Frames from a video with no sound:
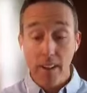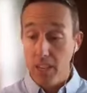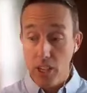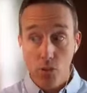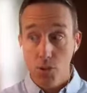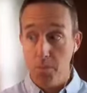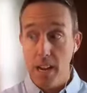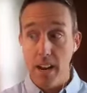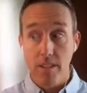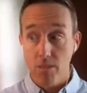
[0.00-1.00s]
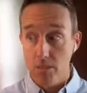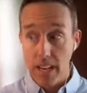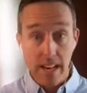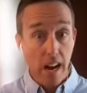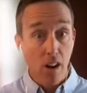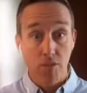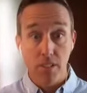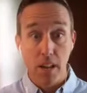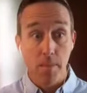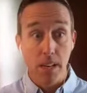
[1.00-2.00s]
a huge plan laid out for
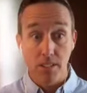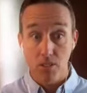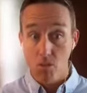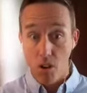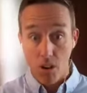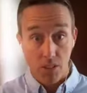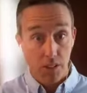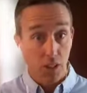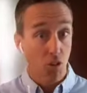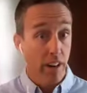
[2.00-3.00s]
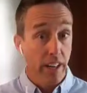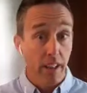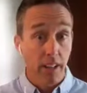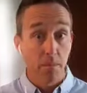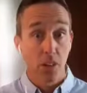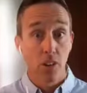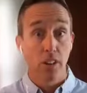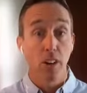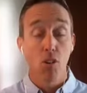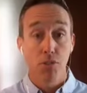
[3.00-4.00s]
them as to all the curriculum they're going to
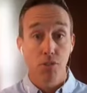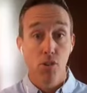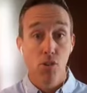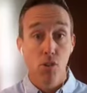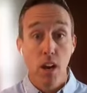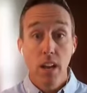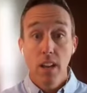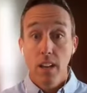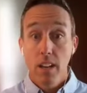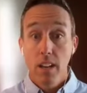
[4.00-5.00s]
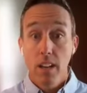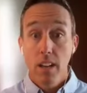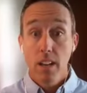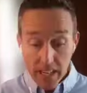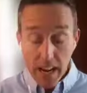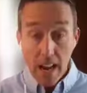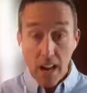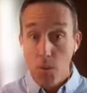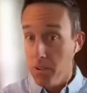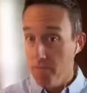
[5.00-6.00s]
go through, not only
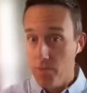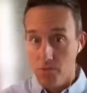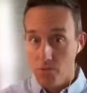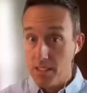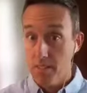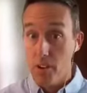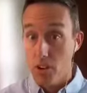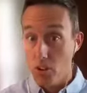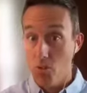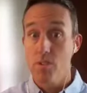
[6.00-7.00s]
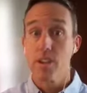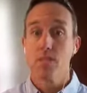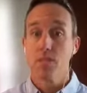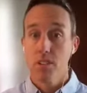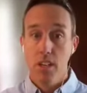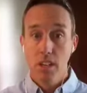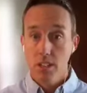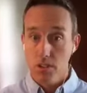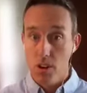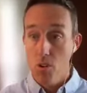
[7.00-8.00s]
now, but for the rest of their careers.
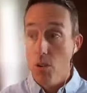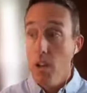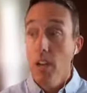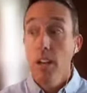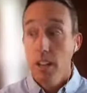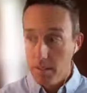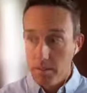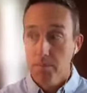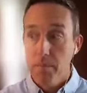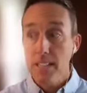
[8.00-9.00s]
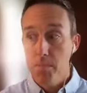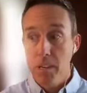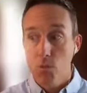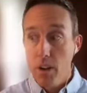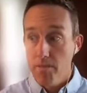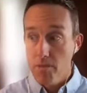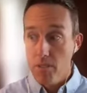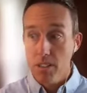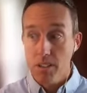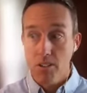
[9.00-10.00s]
So that's a big win for
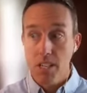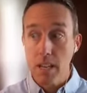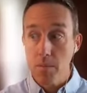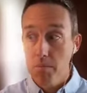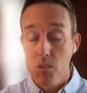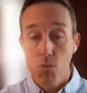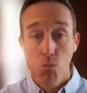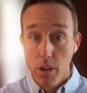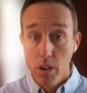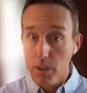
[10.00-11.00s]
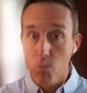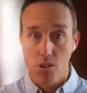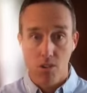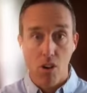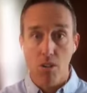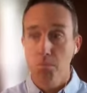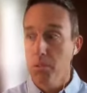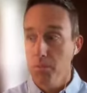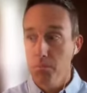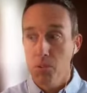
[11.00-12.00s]
us. Our team really worked hard to
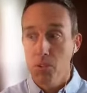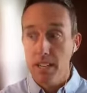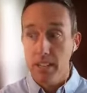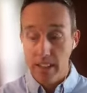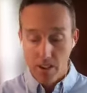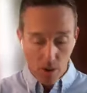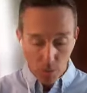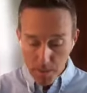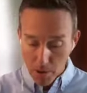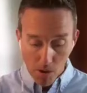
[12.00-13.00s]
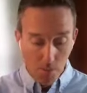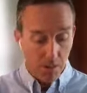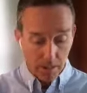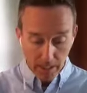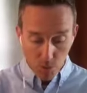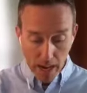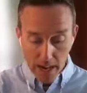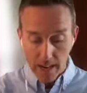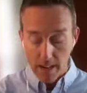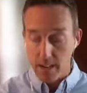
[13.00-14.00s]
pull that together, and we purposely
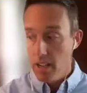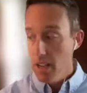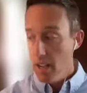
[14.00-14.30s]
waited